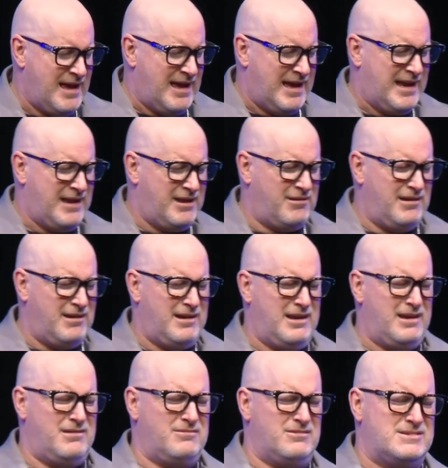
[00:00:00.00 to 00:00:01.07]
and, uh, and
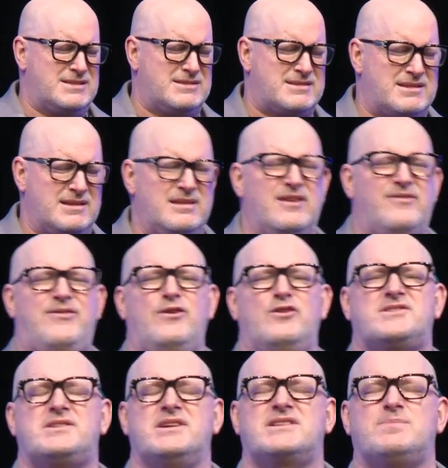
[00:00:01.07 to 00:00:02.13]
it was in the
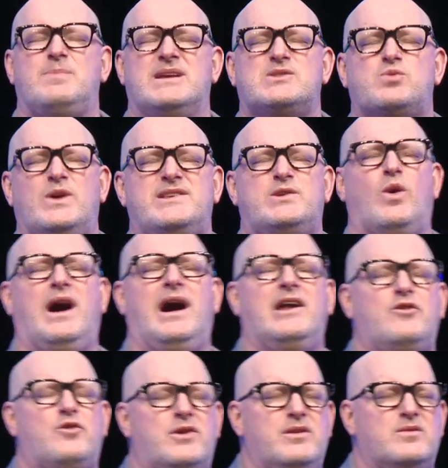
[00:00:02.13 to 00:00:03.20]
first six months went to
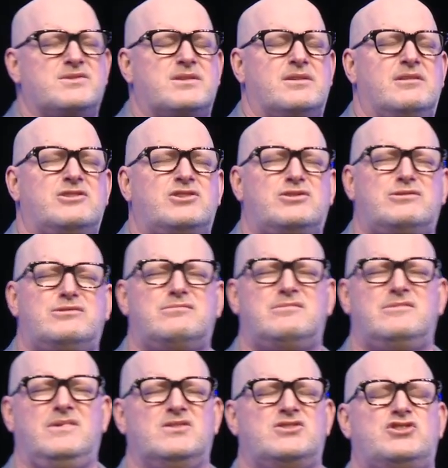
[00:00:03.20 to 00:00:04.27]
100. It was, a,
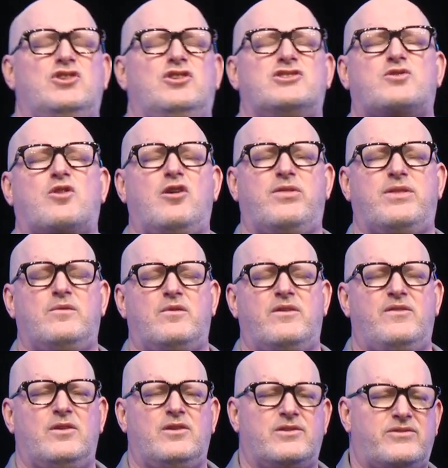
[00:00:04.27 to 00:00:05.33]
it was church growth in
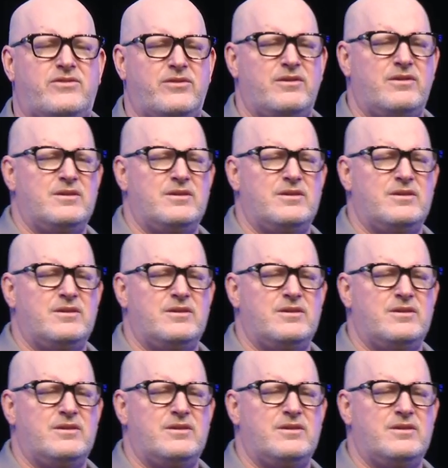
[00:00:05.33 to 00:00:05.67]
reverse.